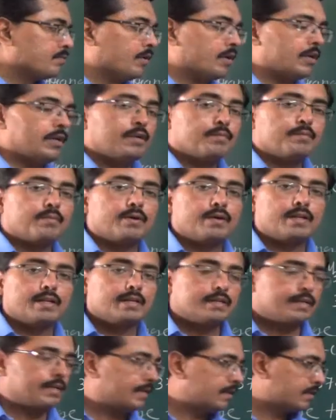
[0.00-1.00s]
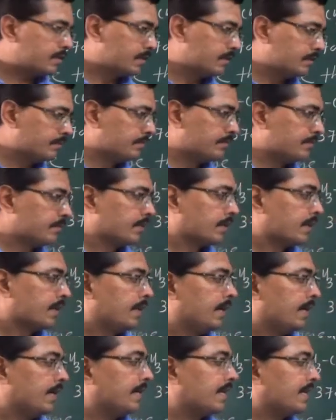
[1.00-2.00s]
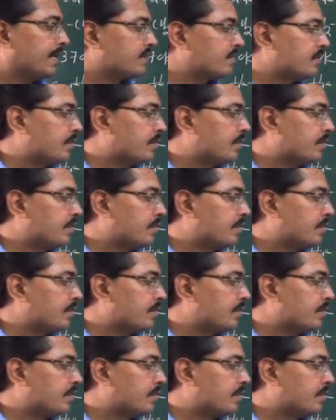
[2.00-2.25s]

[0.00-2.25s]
boiling point increase. In case